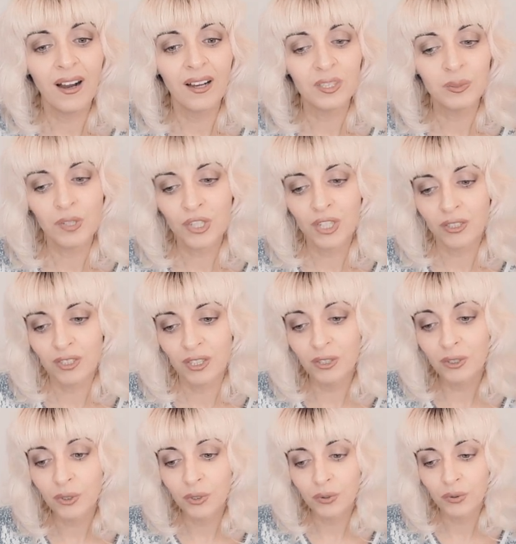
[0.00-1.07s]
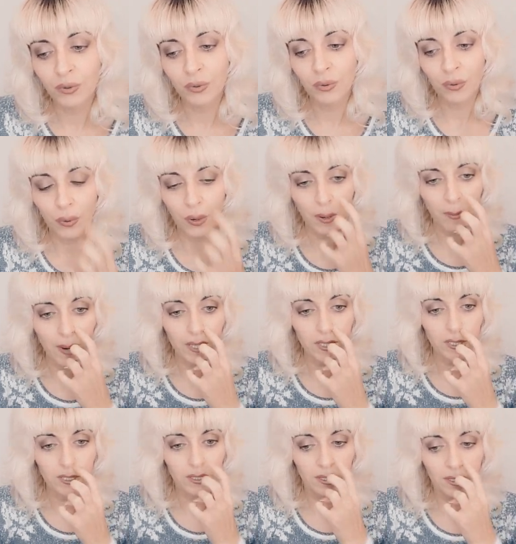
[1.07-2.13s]
Especially I'll tell you how
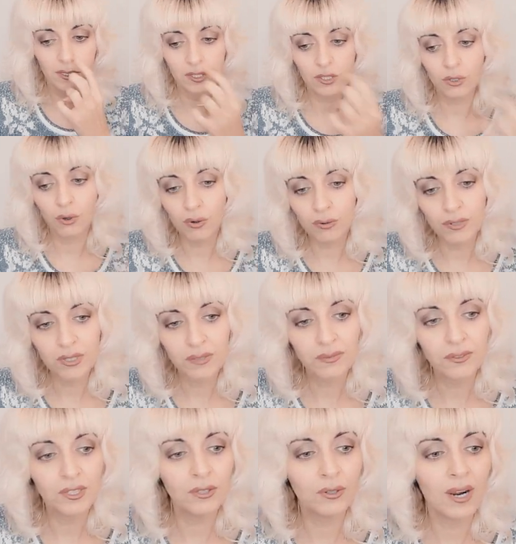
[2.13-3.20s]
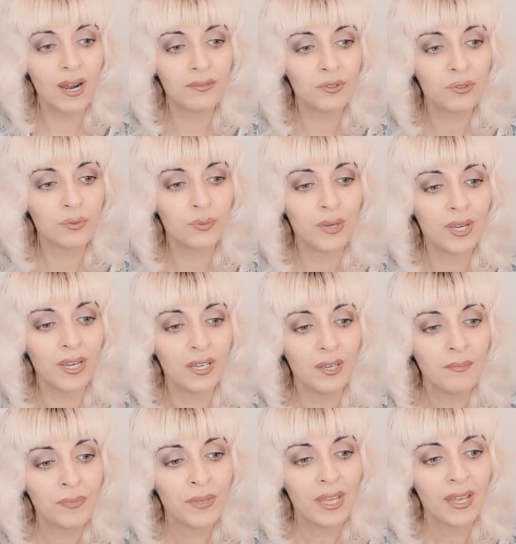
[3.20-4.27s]
much the service fee you have to pay.
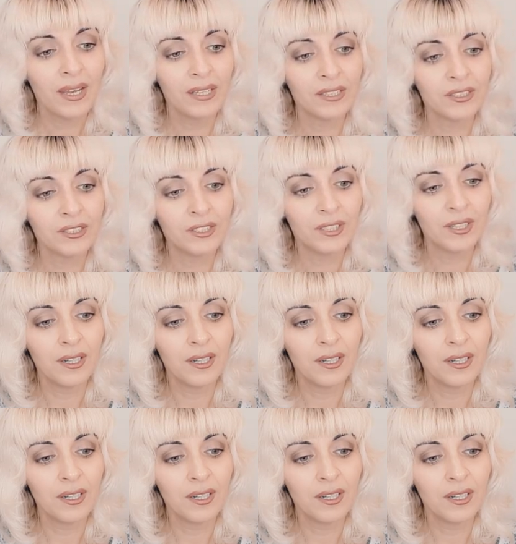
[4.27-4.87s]
And